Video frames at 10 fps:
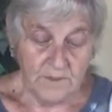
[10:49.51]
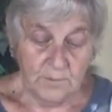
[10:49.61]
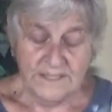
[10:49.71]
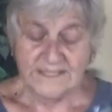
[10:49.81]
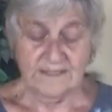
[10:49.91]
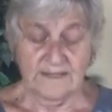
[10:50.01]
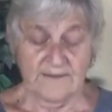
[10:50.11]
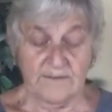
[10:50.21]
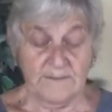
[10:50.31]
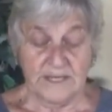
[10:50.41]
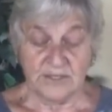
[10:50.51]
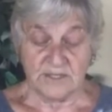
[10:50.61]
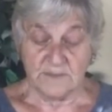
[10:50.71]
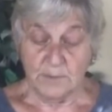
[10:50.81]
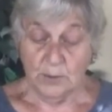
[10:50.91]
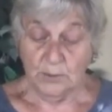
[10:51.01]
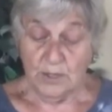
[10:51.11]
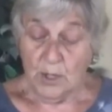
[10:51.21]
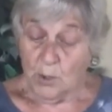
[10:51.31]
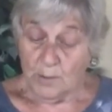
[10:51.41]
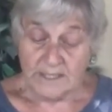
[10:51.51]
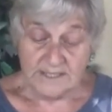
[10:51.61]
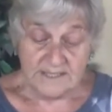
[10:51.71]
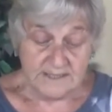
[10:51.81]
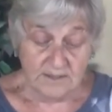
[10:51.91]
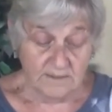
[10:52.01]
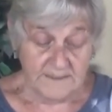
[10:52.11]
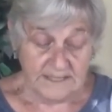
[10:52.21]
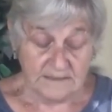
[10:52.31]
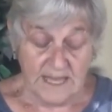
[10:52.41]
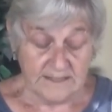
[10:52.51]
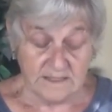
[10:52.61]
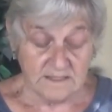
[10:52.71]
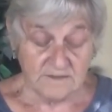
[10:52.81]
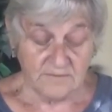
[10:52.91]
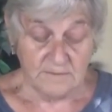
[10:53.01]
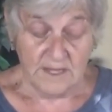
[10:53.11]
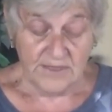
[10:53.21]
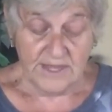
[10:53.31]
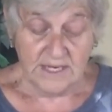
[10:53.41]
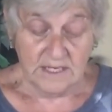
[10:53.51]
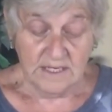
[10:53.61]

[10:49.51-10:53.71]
We still have the magic spoon. We can still make latkes for nothing.